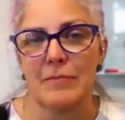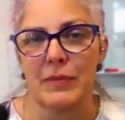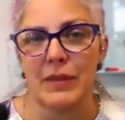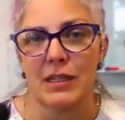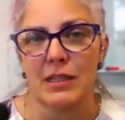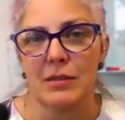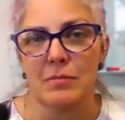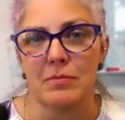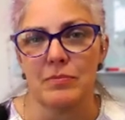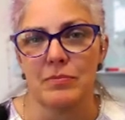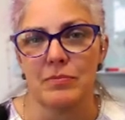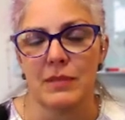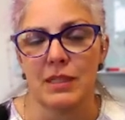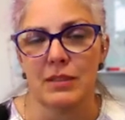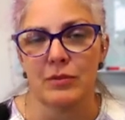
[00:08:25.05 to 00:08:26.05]
In
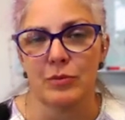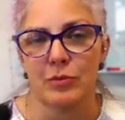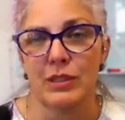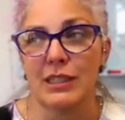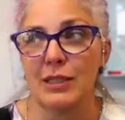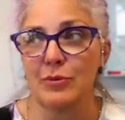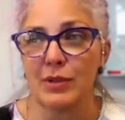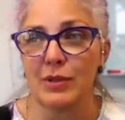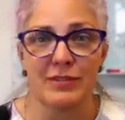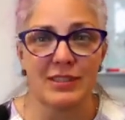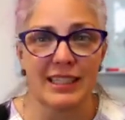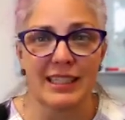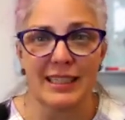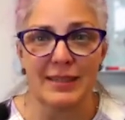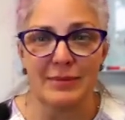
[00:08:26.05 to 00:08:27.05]
a really rough
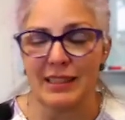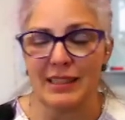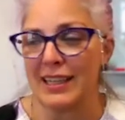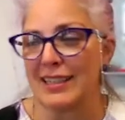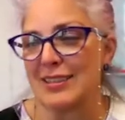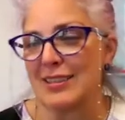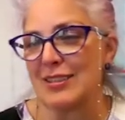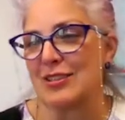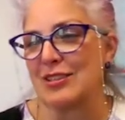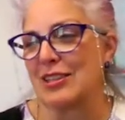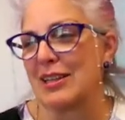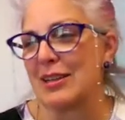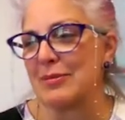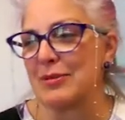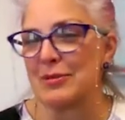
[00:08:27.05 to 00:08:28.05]
time, he'd lost his
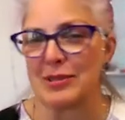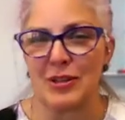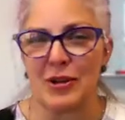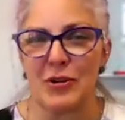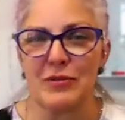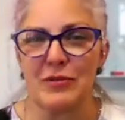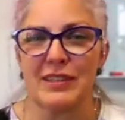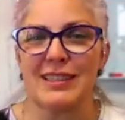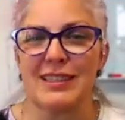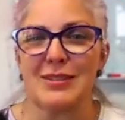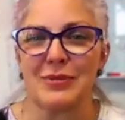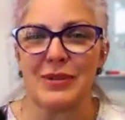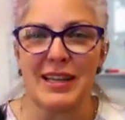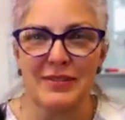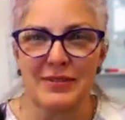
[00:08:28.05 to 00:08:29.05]
job. It was COVID. His
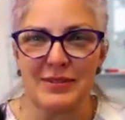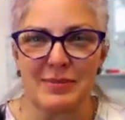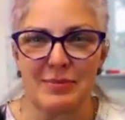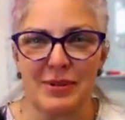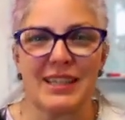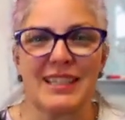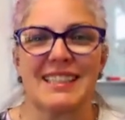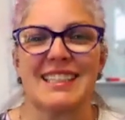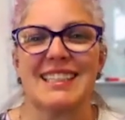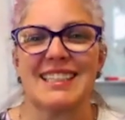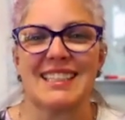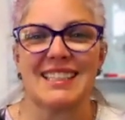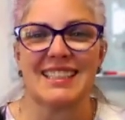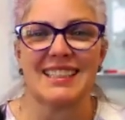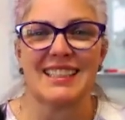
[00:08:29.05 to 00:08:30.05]
wife was
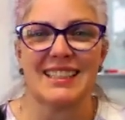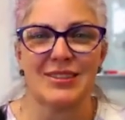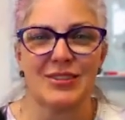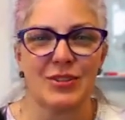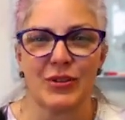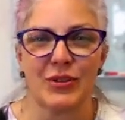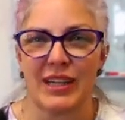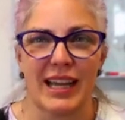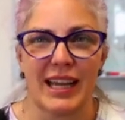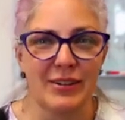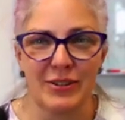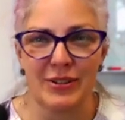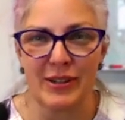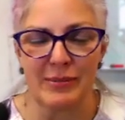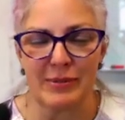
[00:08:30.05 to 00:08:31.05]
pregnant. He's going, I
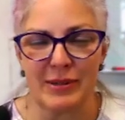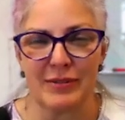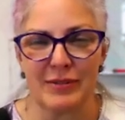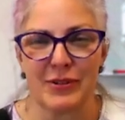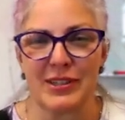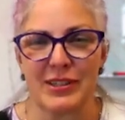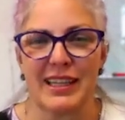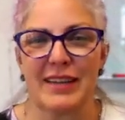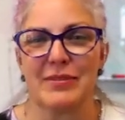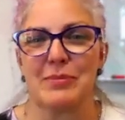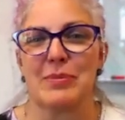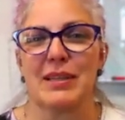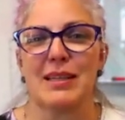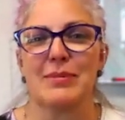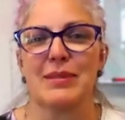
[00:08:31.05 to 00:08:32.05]
don't know how I'm going to afford to have a
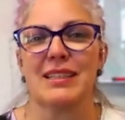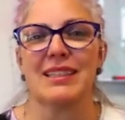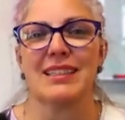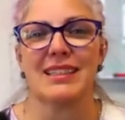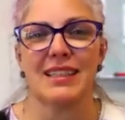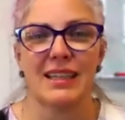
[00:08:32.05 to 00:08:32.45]
baby. And